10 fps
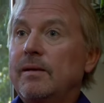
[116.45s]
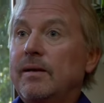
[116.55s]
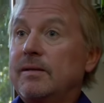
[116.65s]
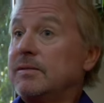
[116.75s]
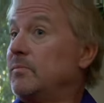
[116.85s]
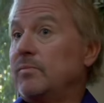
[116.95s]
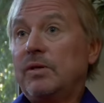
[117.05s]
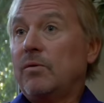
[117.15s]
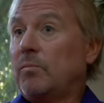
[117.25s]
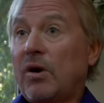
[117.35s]
as
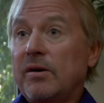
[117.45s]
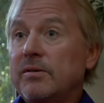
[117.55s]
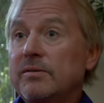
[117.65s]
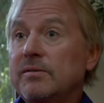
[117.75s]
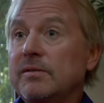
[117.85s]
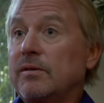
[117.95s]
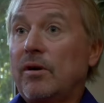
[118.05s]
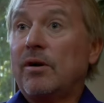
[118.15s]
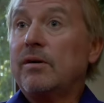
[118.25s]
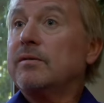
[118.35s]
you know partners in
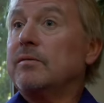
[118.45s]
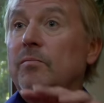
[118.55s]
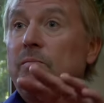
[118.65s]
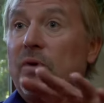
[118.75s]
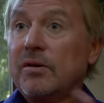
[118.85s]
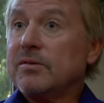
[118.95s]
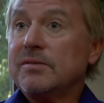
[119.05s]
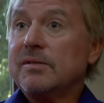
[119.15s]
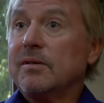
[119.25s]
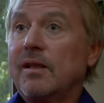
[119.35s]
art and
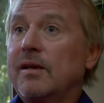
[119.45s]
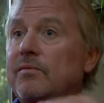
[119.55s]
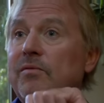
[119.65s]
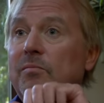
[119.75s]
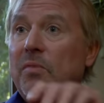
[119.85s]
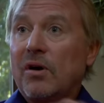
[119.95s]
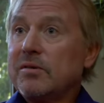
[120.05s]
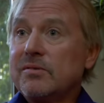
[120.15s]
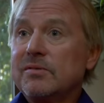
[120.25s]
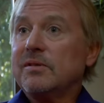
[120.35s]
partners in life and
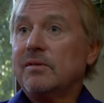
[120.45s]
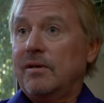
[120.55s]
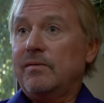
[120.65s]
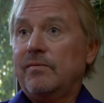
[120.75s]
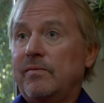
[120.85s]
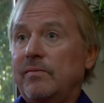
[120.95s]
partners in love